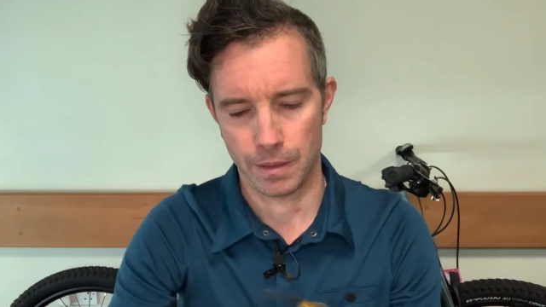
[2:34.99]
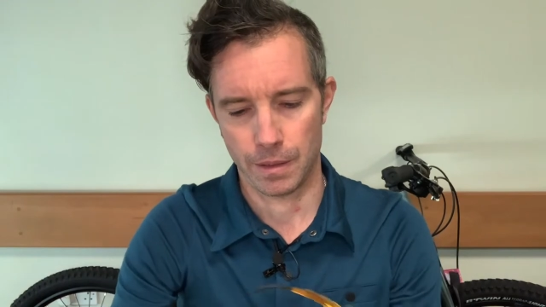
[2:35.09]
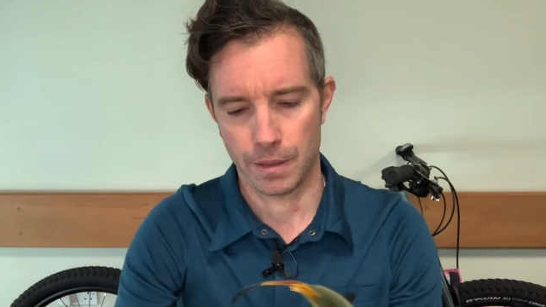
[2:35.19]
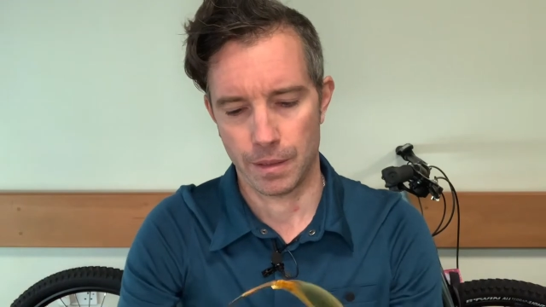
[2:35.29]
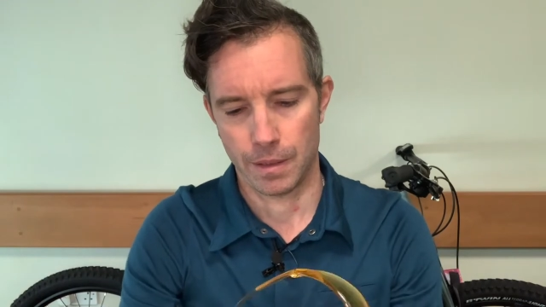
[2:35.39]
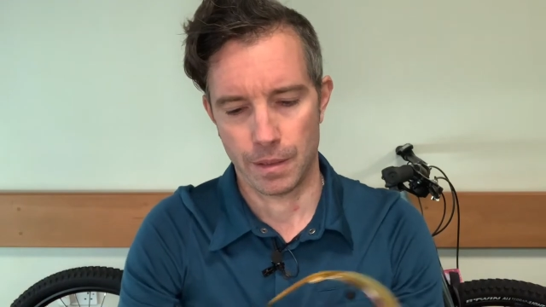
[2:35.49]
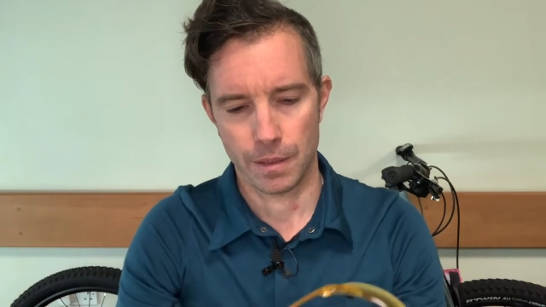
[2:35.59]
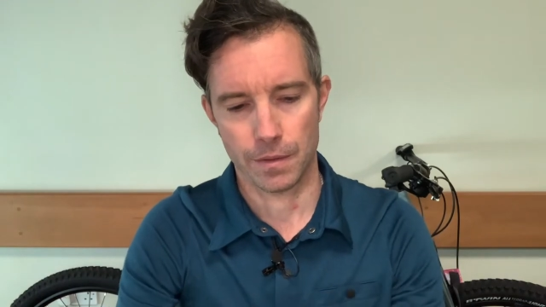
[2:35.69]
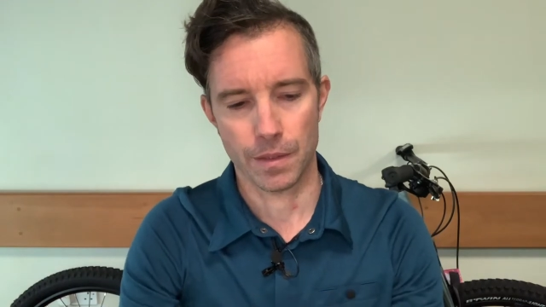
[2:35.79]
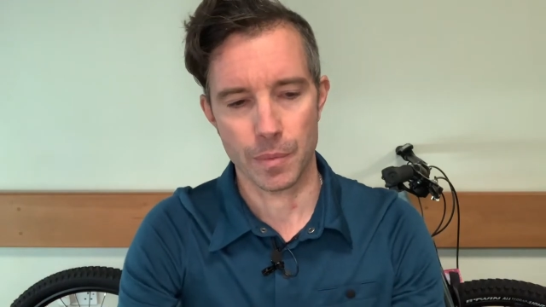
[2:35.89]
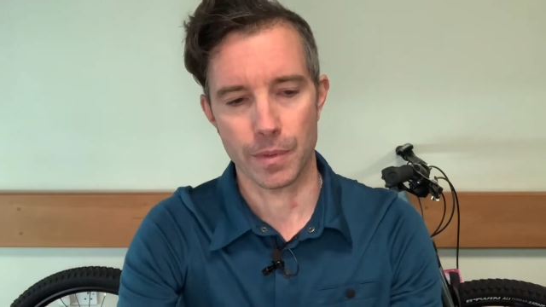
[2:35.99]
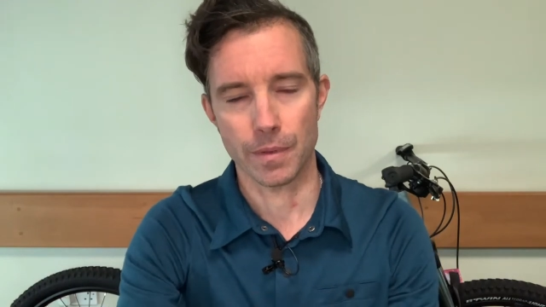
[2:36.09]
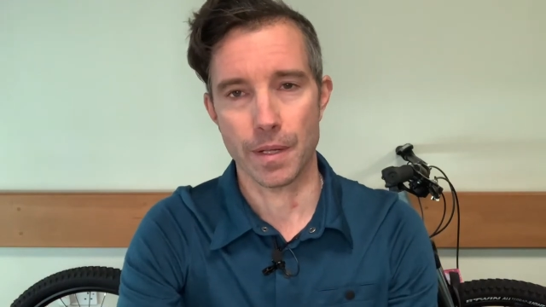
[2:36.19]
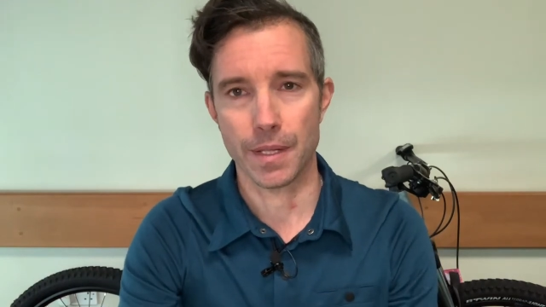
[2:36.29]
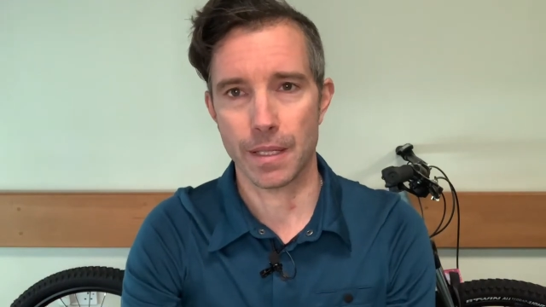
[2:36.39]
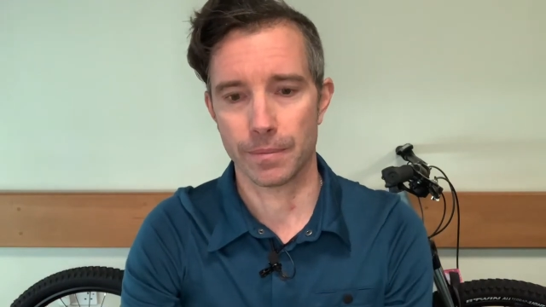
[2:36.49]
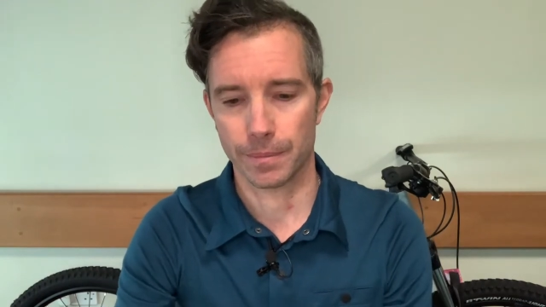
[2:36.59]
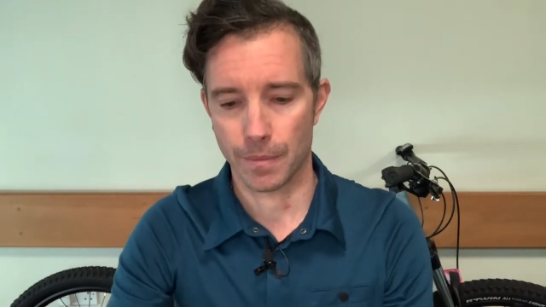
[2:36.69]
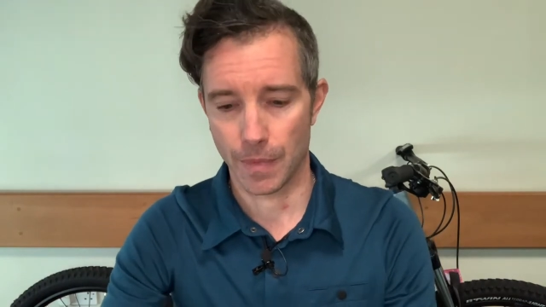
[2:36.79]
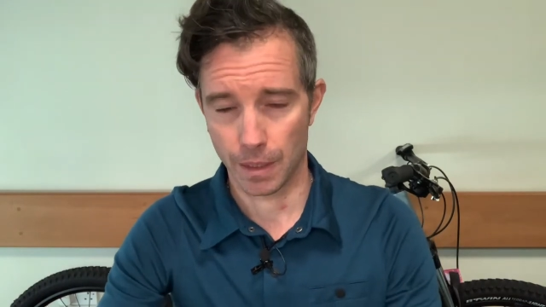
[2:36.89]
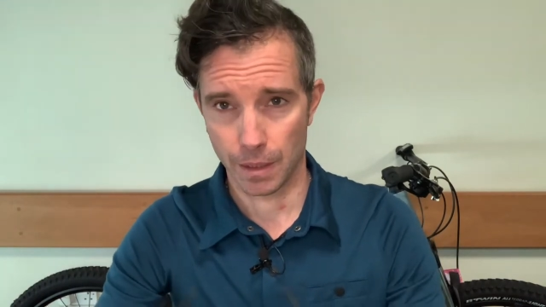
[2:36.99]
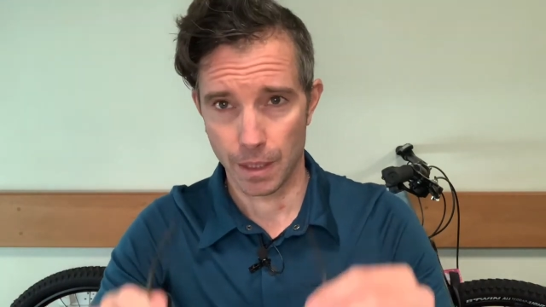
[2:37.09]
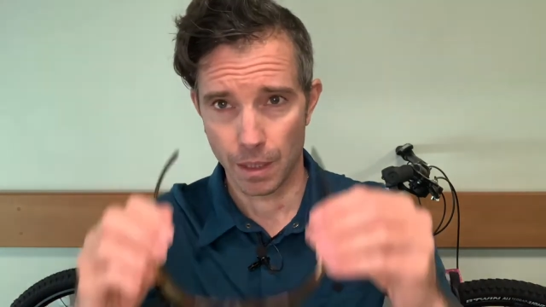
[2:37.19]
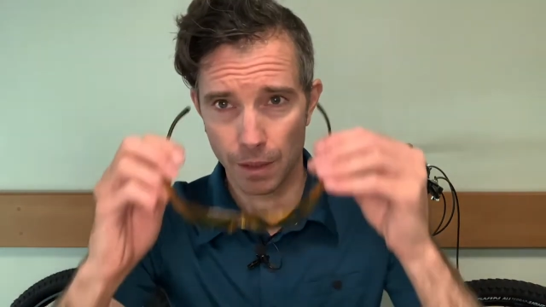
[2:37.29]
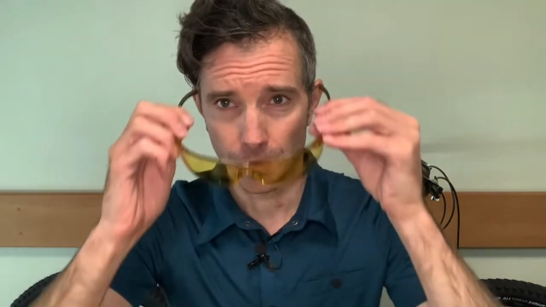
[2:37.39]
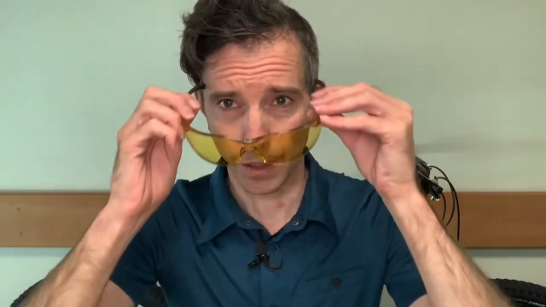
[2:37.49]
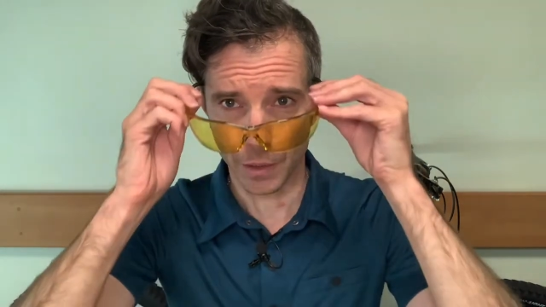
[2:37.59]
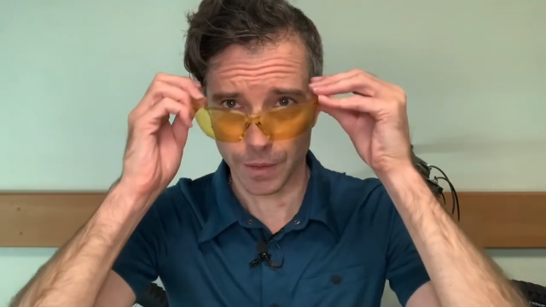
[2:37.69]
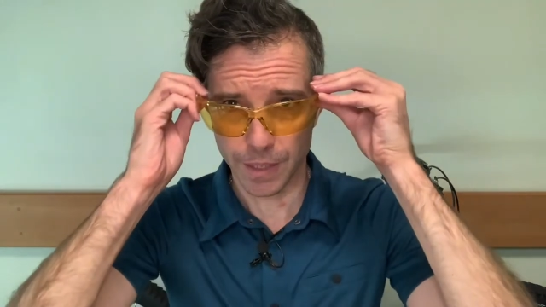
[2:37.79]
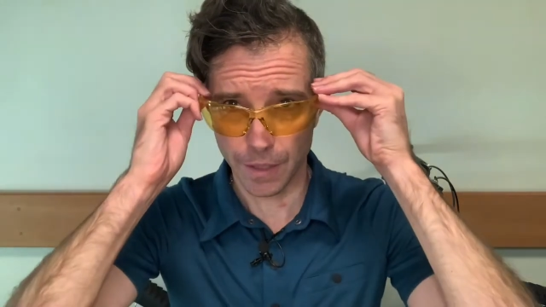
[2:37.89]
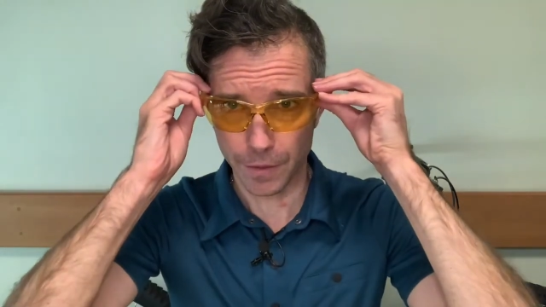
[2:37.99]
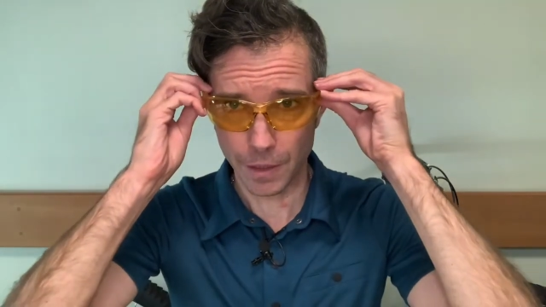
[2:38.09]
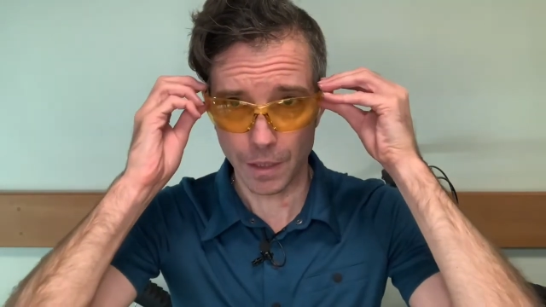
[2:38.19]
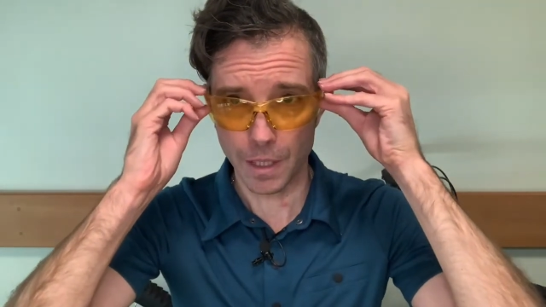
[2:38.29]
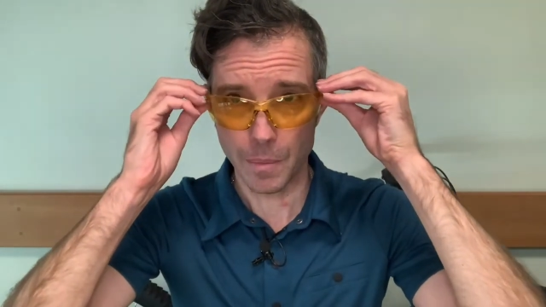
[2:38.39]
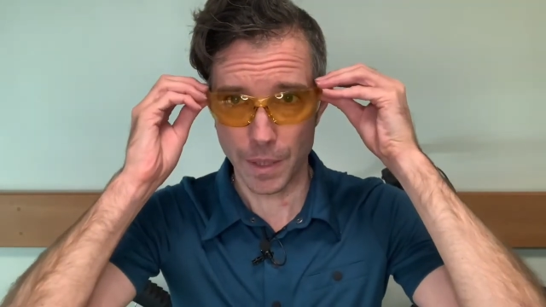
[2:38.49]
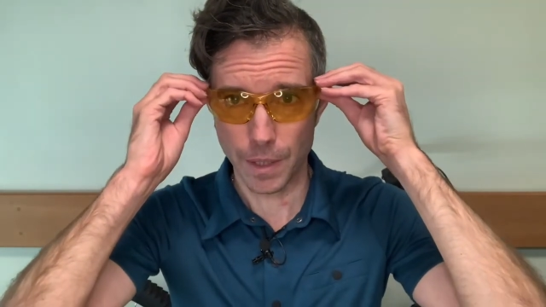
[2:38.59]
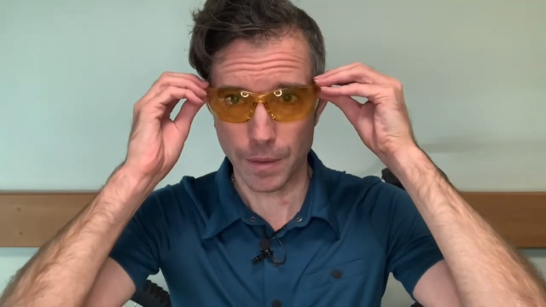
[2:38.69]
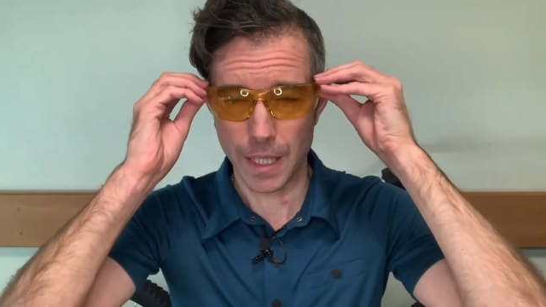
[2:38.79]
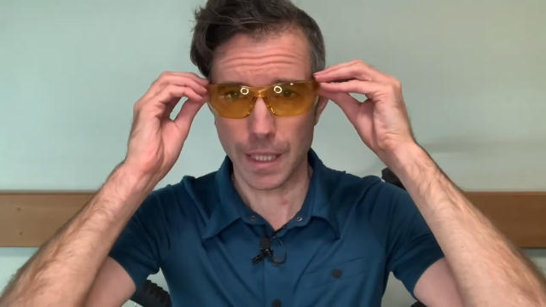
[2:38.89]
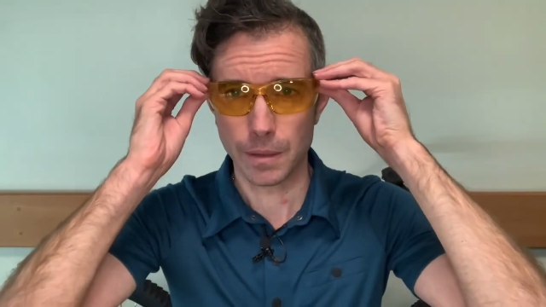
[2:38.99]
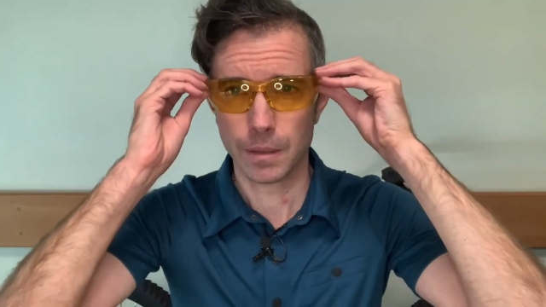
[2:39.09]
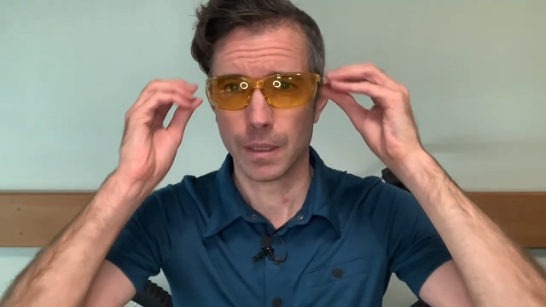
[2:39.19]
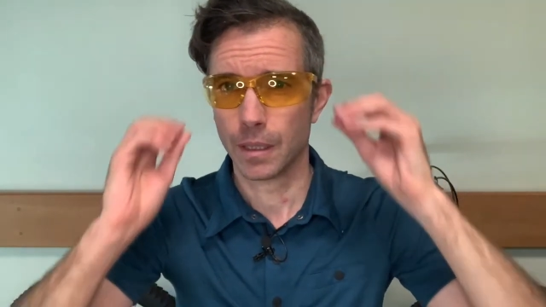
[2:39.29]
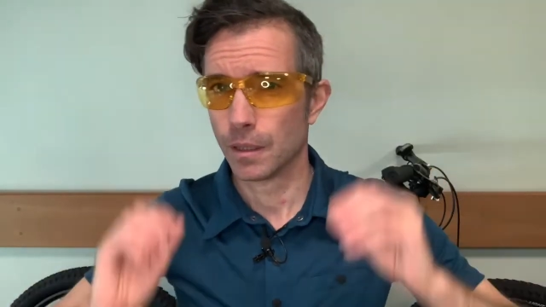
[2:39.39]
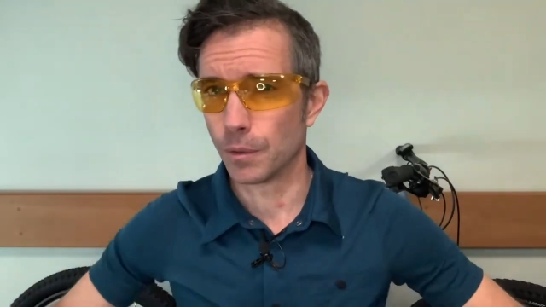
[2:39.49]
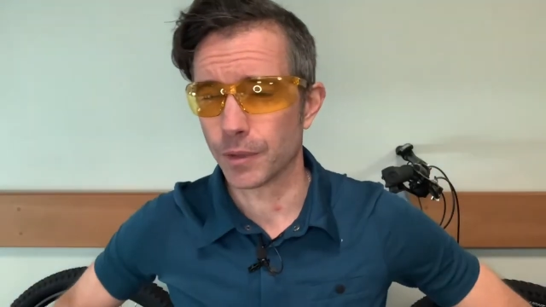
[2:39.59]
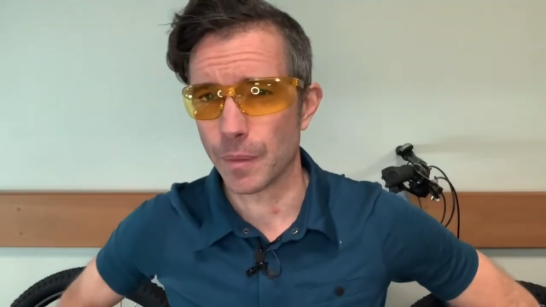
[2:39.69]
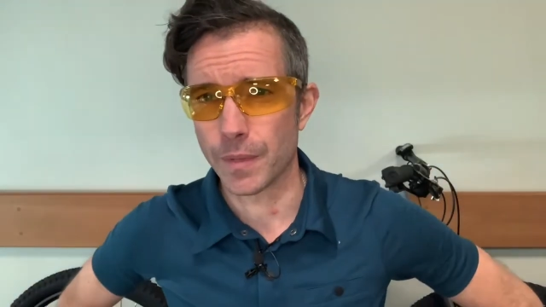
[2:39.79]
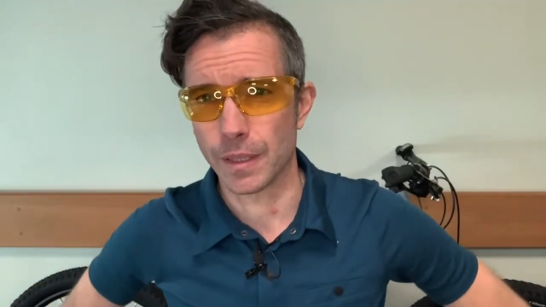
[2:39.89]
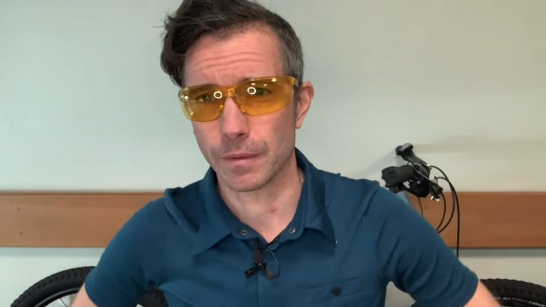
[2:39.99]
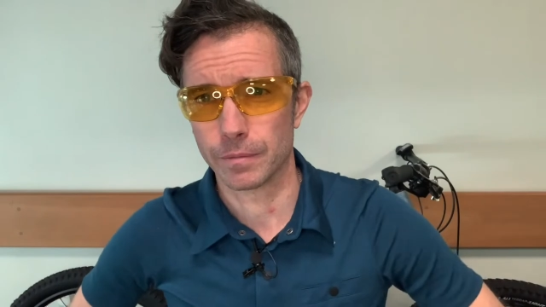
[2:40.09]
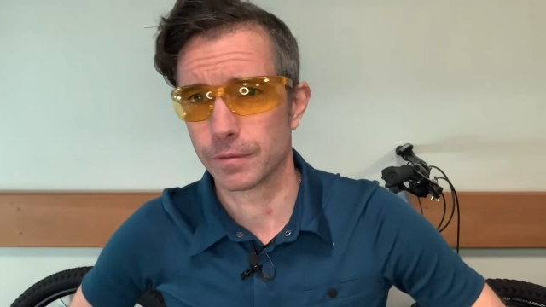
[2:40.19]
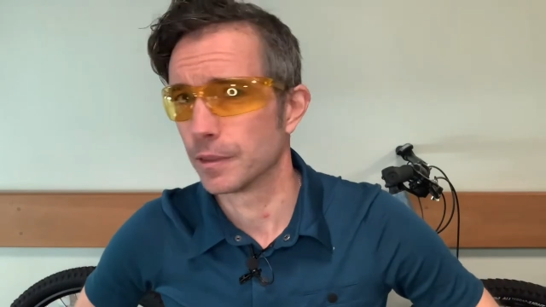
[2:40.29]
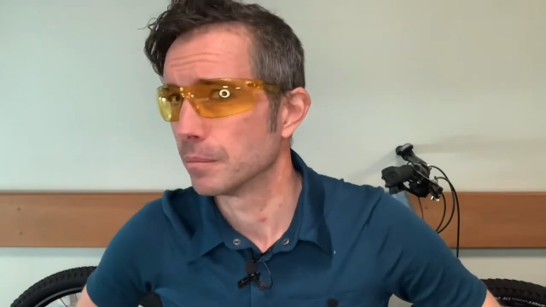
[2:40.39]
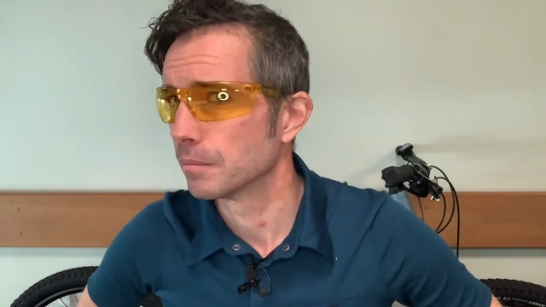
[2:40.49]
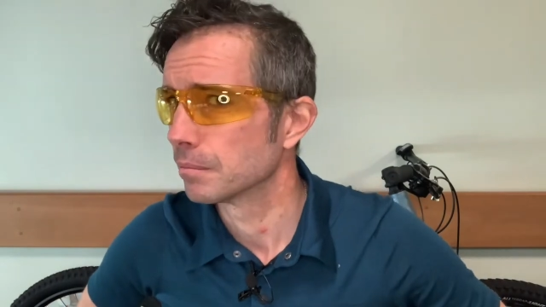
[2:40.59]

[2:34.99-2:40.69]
So just pull those out. So I'm going to definitely look like Bono now, or something from